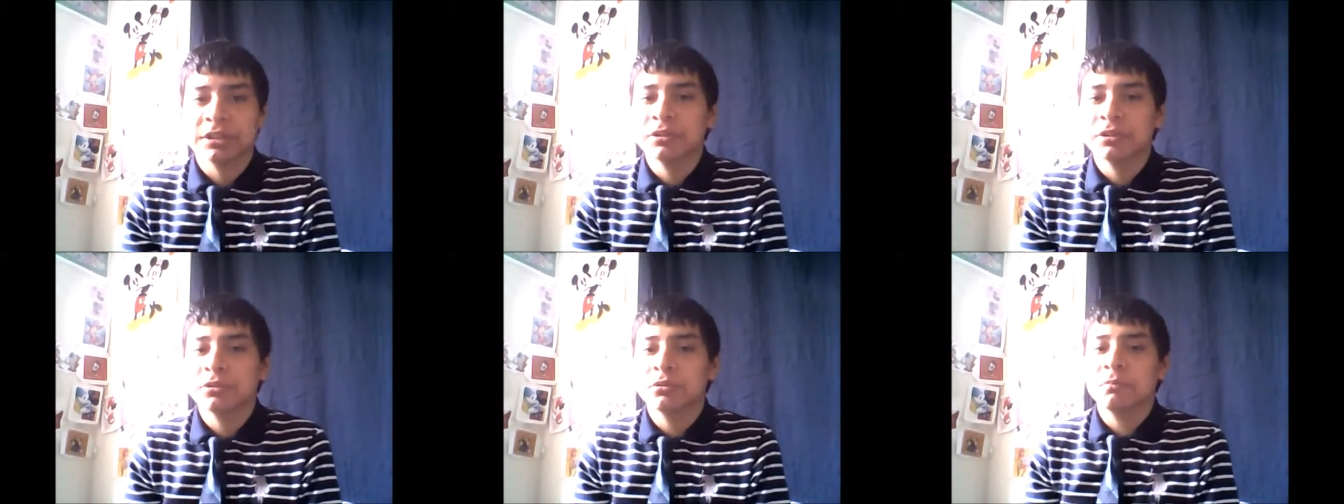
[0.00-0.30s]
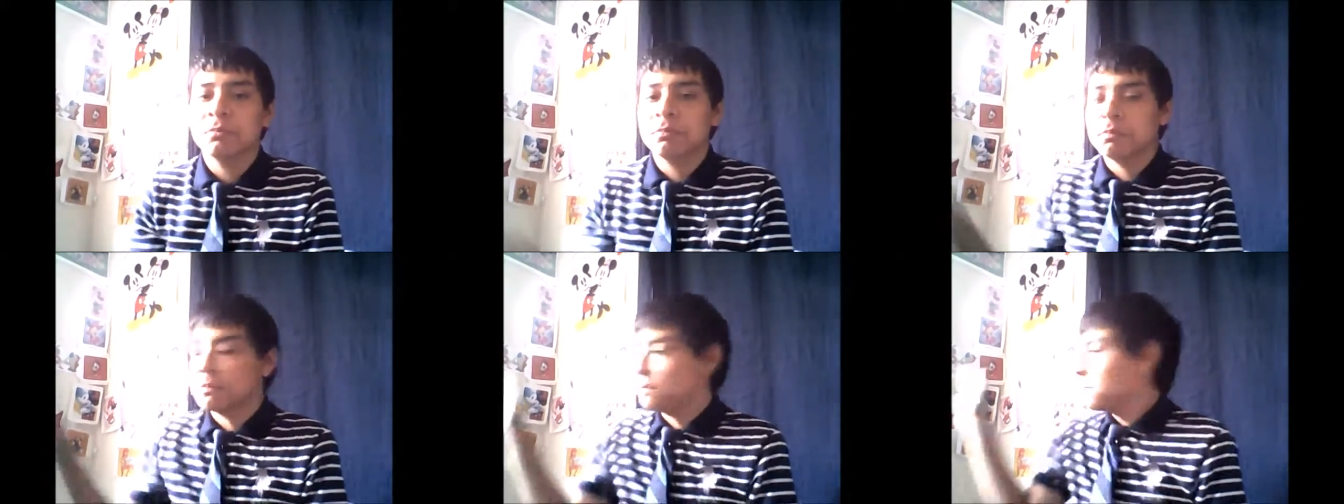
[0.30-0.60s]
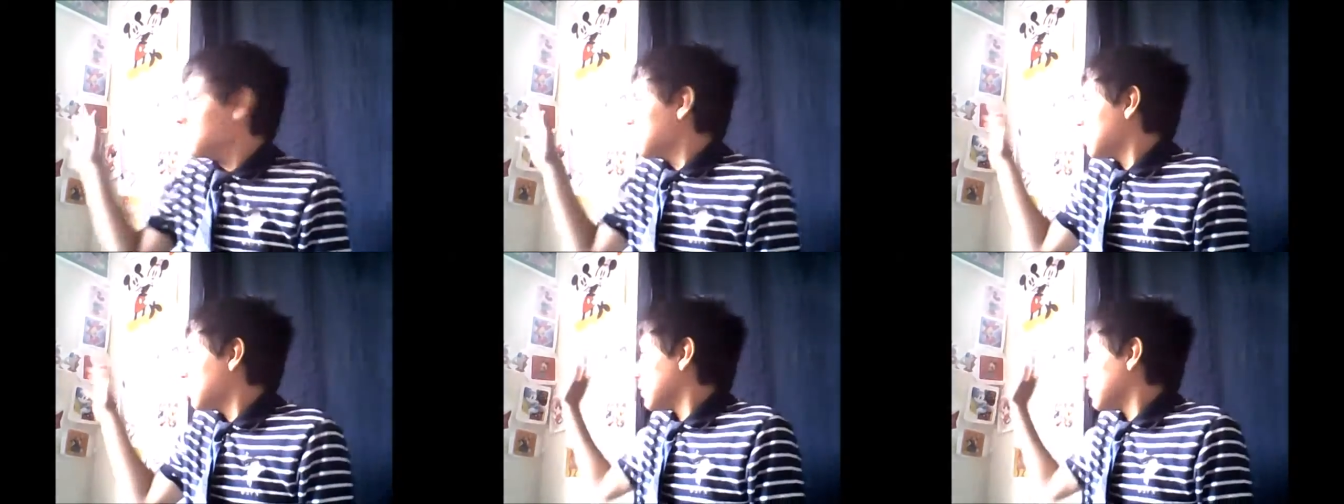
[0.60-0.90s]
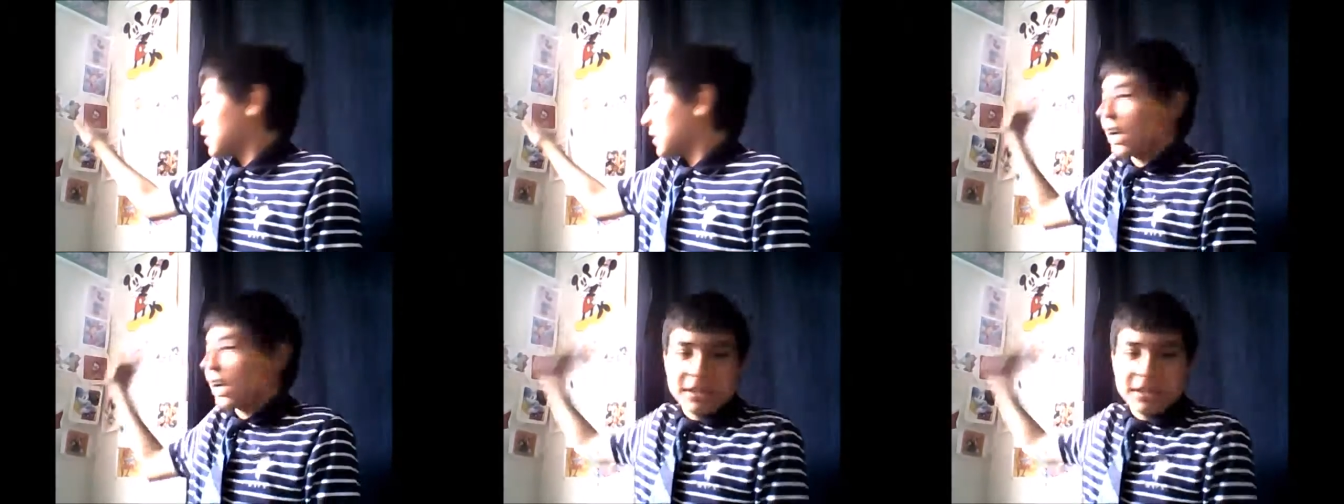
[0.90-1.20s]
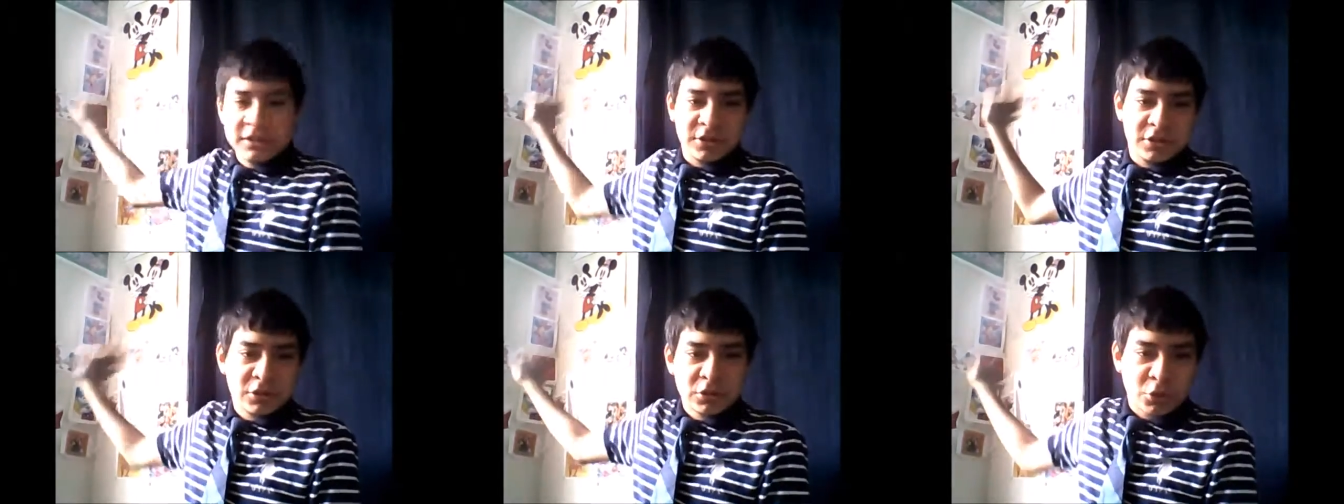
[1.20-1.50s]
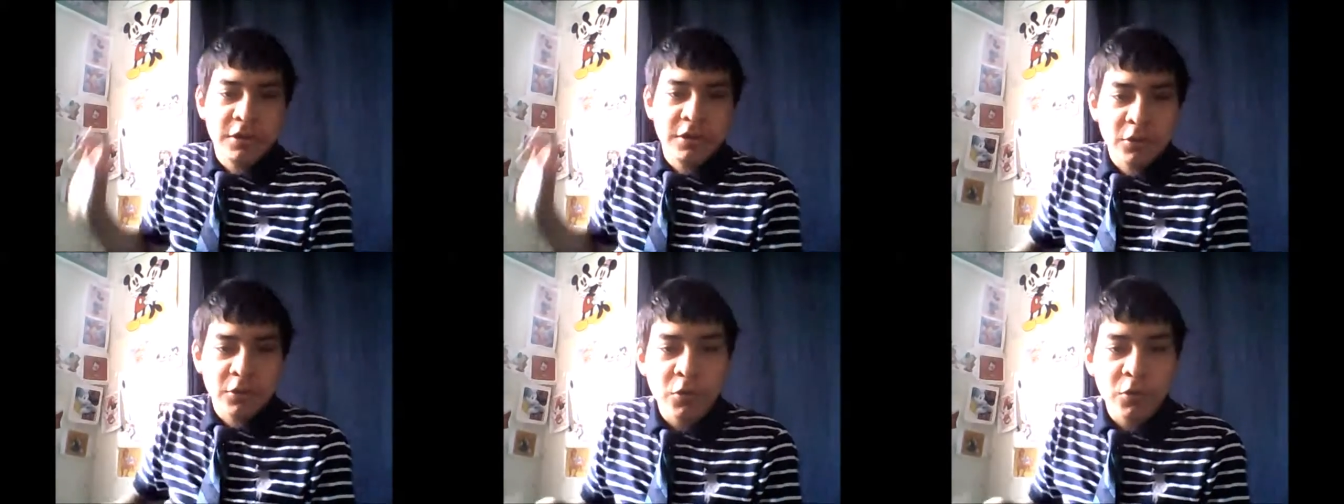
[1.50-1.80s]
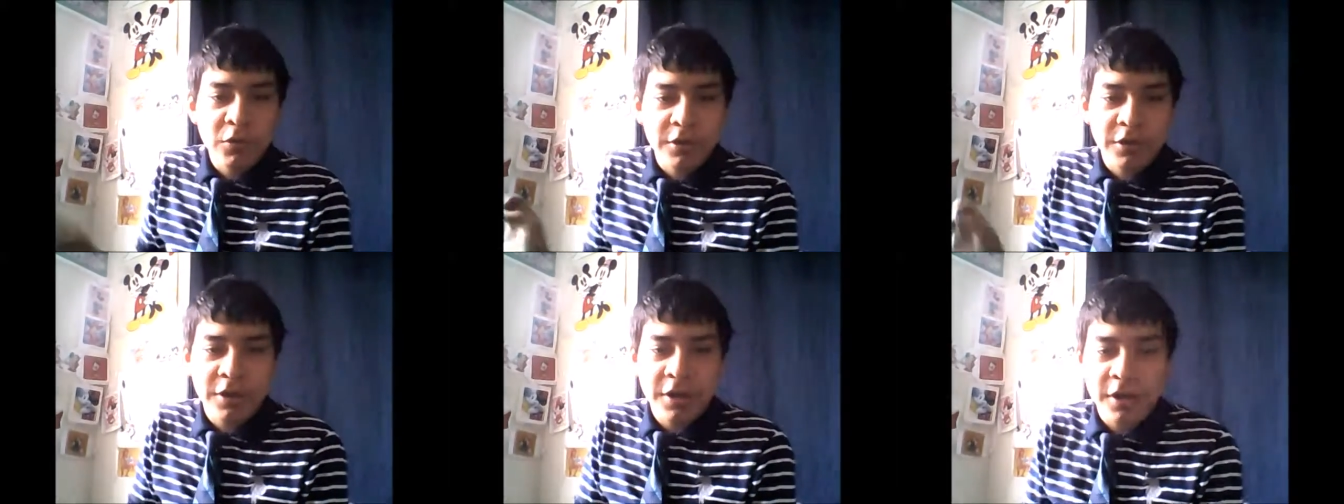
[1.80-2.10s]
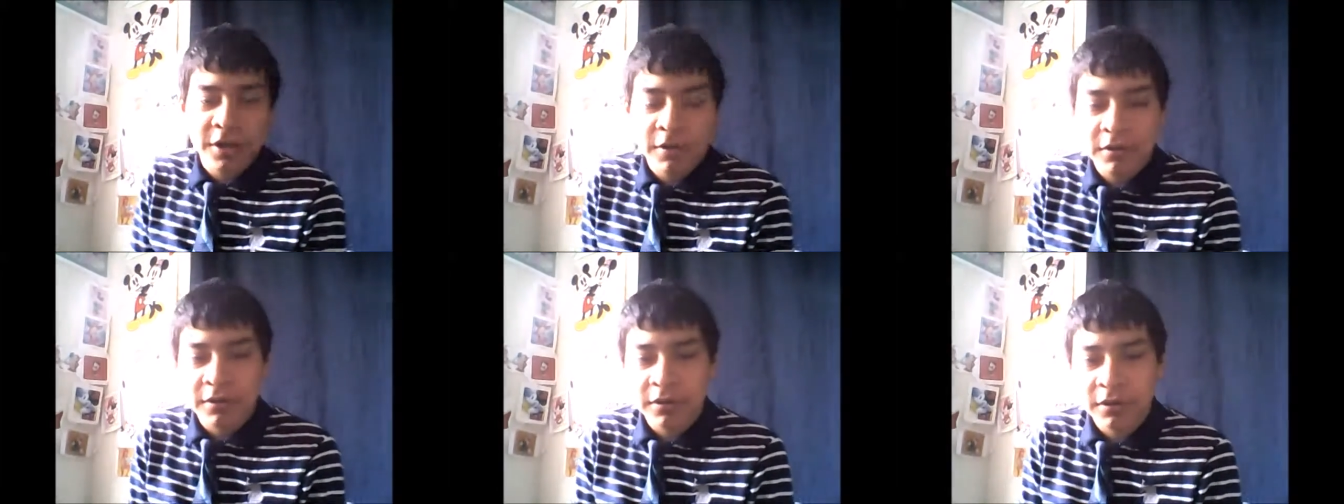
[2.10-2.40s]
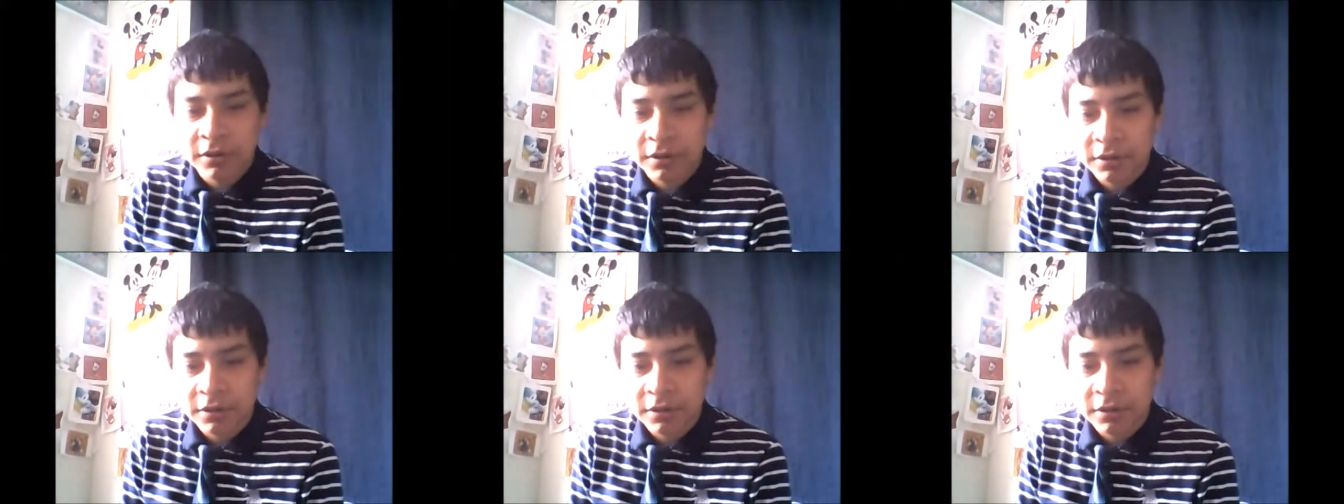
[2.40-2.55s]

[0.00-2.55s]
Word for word: little tight corner here.